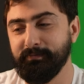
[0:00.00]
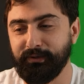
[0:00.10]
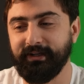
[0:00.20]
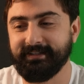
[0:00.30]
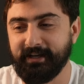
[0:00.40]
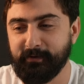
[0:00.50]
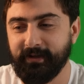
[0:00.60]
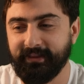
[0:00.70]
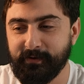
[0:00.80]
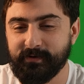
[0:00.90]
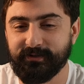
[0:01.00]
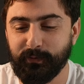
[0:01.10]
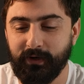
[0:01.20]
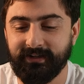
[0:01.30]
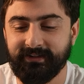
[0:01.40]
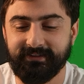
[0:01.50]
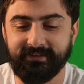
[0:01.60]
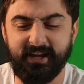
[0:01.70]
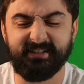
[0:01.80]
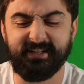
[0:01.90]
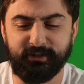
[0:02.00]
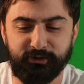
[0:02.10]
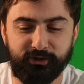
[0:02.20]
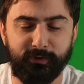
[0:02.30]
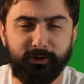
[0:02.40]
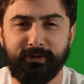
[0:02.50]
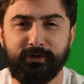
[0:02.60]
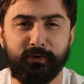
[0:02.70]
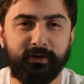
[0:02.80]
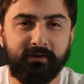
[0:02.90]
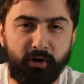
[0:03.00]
Pretty excited about that one as well. Not exactly sure what I'll be doing.